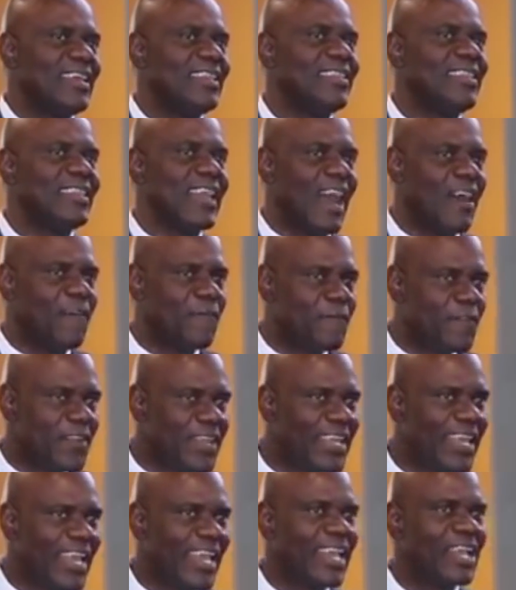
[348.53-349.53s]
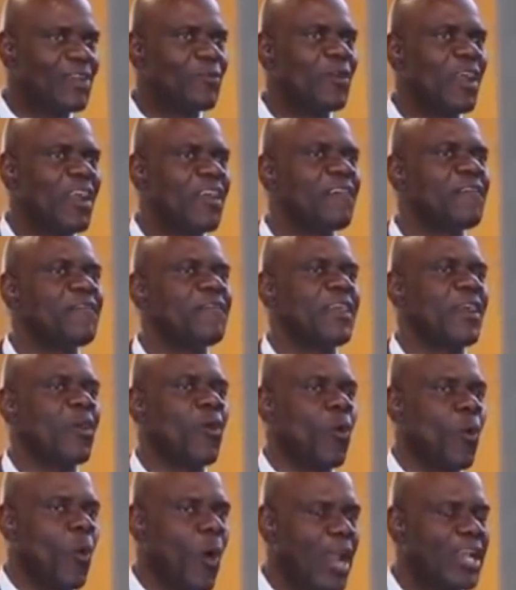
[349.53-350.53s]
The African will have a
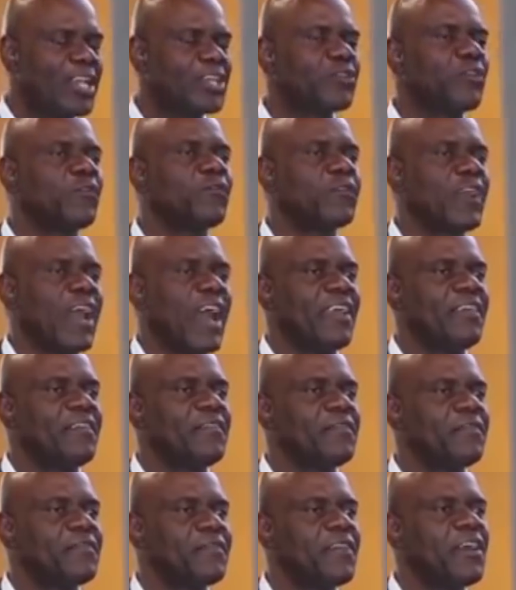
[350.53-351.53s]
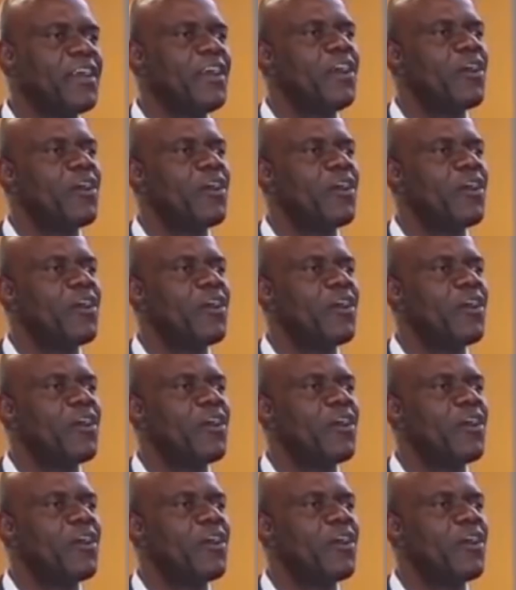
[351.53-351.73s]
quality of life